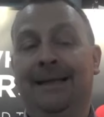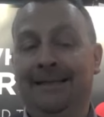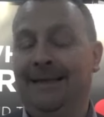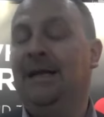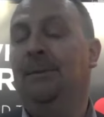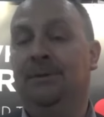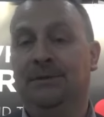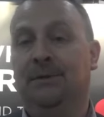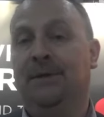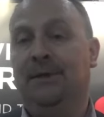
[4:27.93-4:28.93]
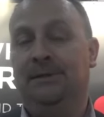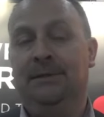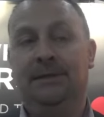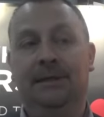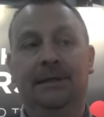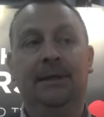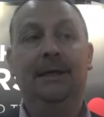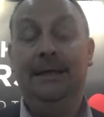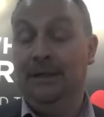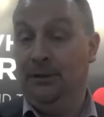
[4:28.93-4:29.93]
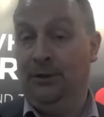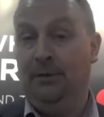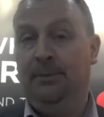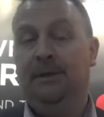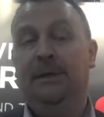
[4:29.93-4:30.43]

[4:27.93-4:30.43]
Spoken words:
And that happened in 2010 in Europe.